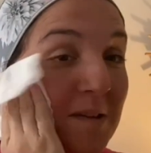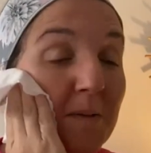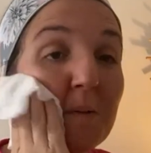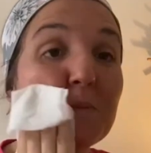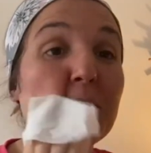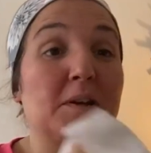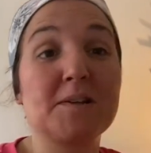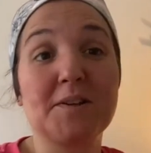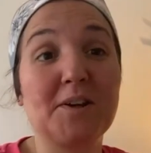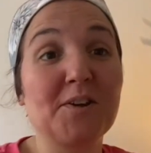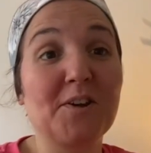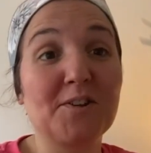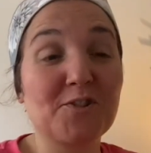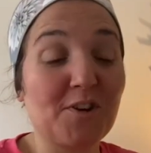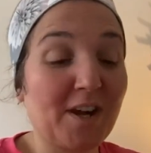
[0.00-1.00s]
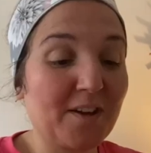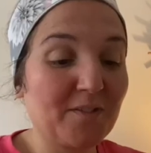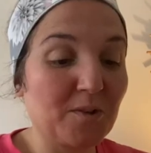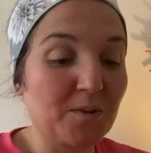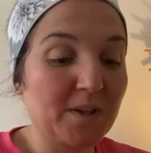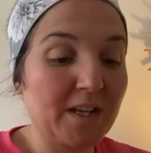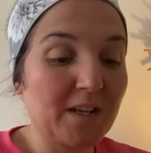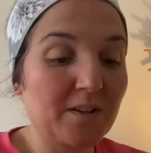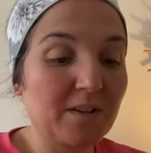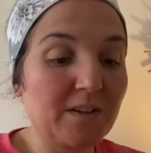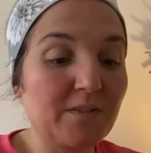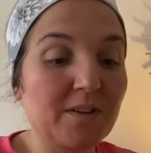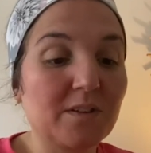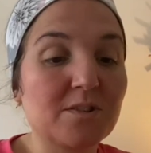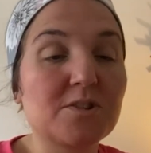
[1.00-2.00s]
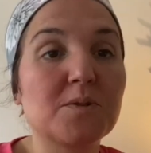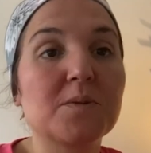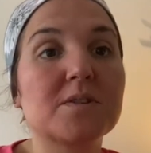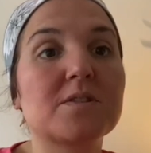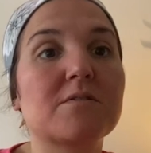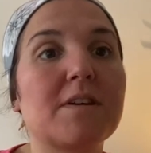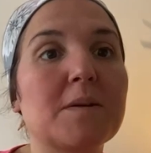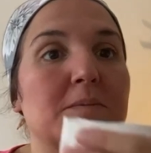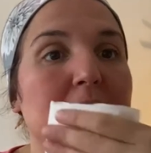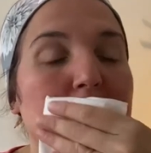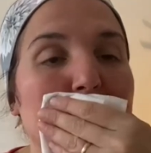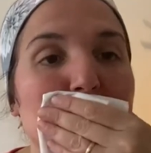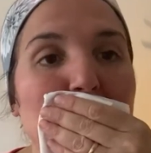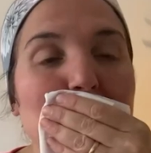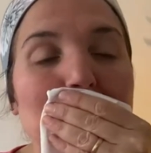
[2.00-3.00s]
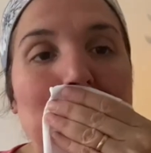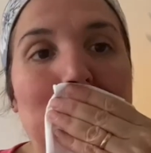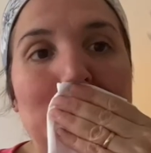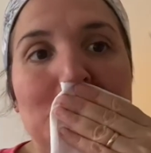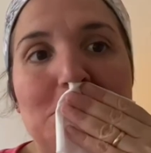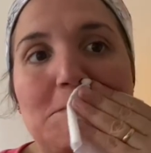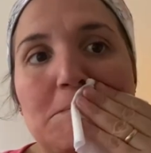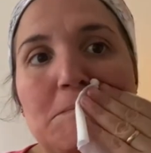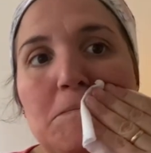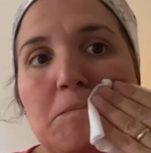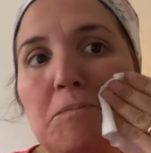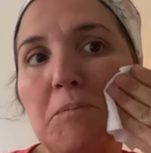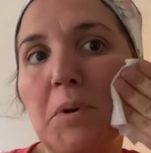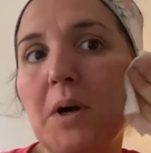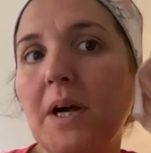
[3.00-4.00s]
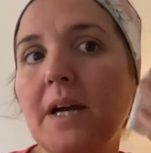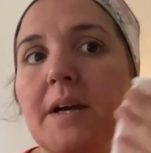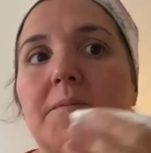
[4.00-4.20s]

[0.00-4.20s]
especially on our drive going out, even though Stuart scraped it. But